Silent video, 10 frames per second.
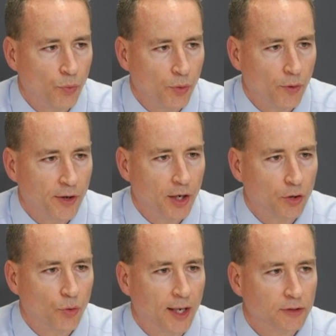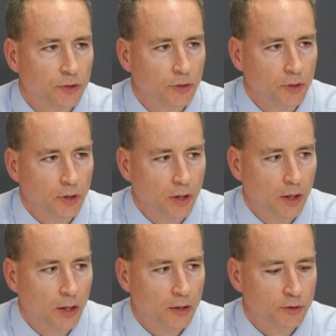we were the aggressor,
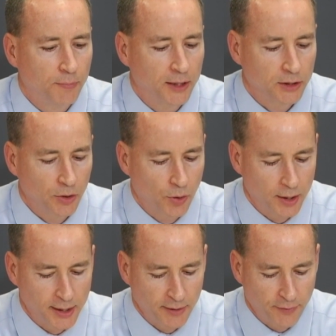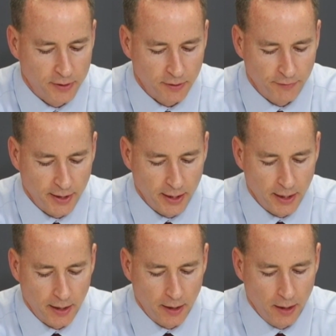uh, especially on the defensive end.
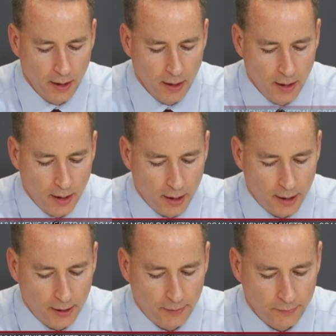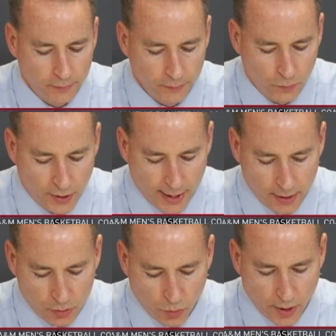And um, we had
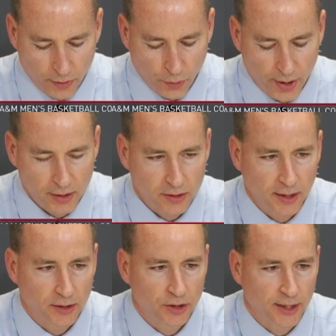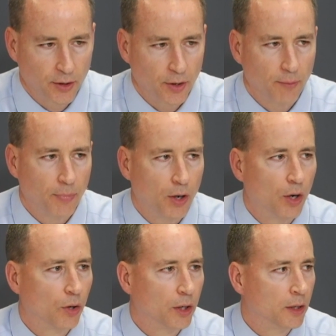23 assists sharing the
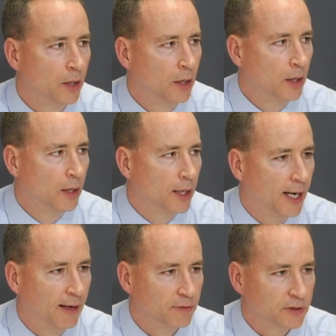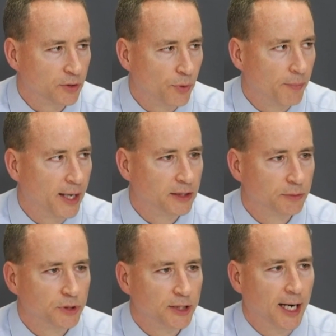ball, and Obviously, we made some
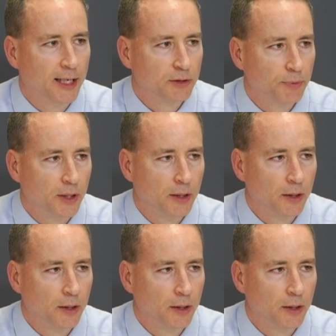shots, but it,